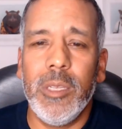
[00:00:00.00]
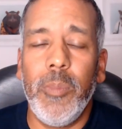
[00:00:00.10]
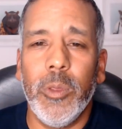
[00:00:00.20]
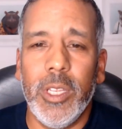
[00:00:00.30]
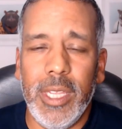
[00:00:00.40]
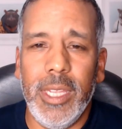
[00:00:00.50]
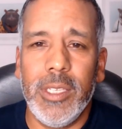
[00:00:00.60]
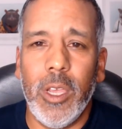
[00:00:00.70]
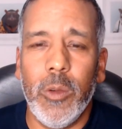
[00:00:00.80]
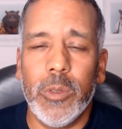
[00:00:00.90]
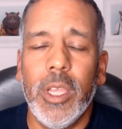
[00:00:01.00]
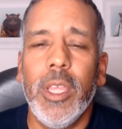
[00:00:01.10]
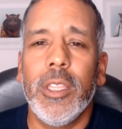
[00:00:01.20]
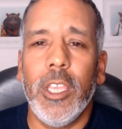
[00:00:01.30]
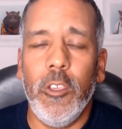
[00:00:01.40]
upon the details
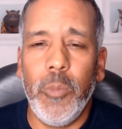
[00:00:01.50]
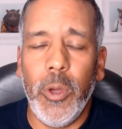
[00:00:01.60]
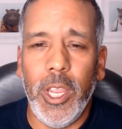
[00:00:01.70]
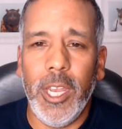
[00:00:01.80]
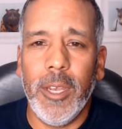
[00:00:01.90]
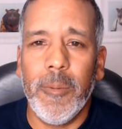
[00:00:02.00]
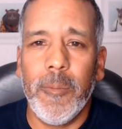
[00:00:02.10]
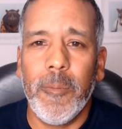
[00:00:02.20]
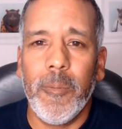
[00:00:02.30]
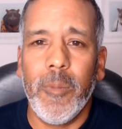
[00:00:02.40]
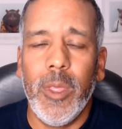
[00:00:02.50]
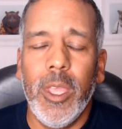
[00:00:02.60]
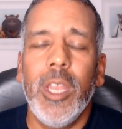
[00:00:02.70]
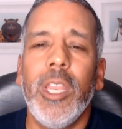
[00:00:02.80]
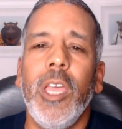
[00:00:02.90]
that you've put in.
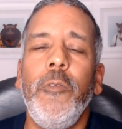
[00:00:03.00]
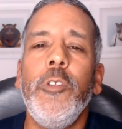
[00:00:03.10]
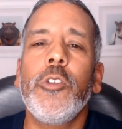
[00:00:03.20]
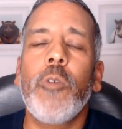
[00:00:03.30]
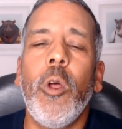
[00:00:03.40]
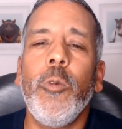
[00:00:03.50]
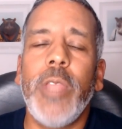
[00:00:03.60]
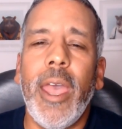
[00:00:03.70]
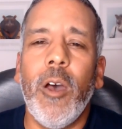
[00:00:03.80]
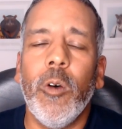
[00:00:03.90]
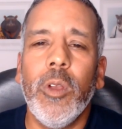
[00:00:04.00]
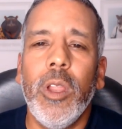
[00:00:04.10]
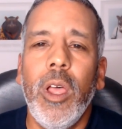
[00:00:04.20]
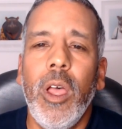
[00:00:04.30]
Now, if you scroll down,